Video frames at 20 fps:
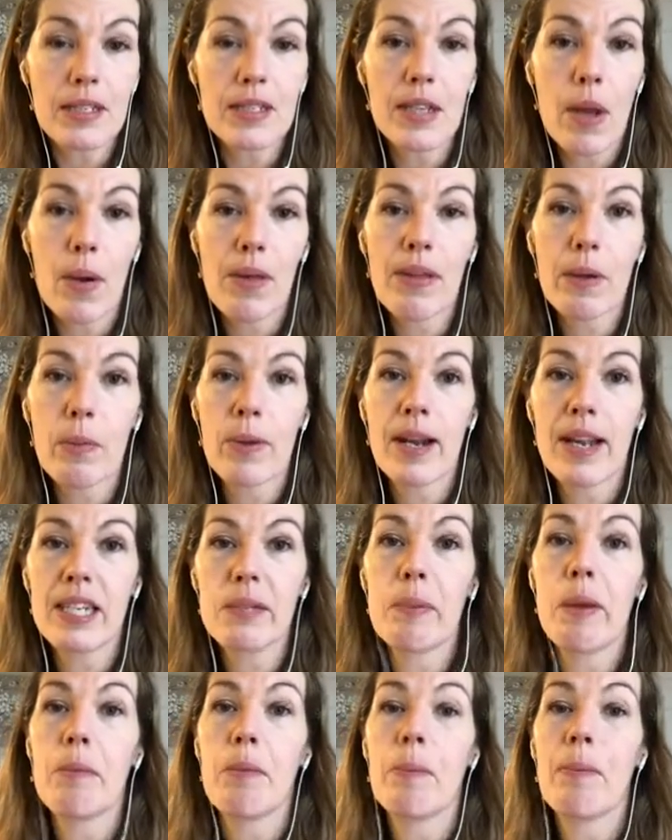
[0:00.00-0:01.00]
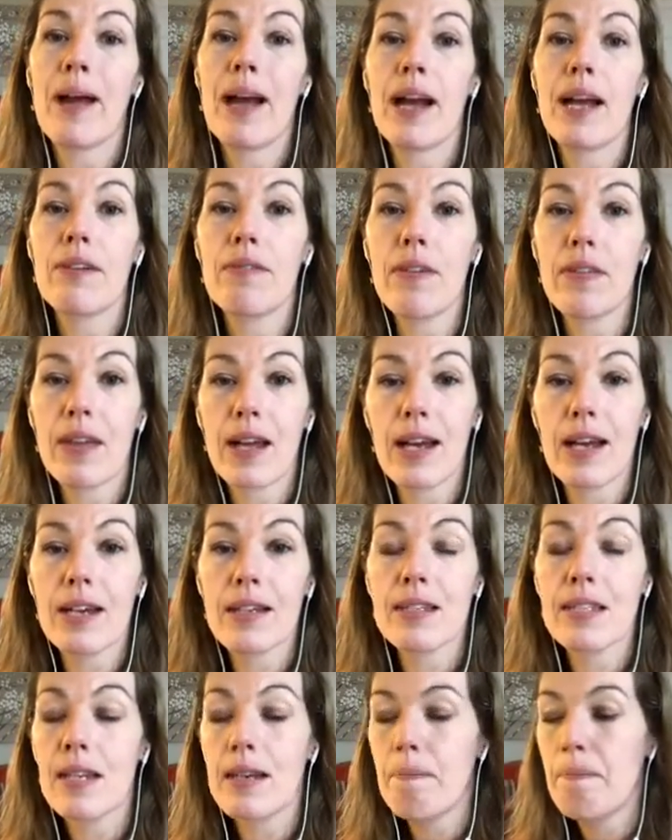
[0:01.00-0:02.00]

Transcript: So I think we need to be prepared for that.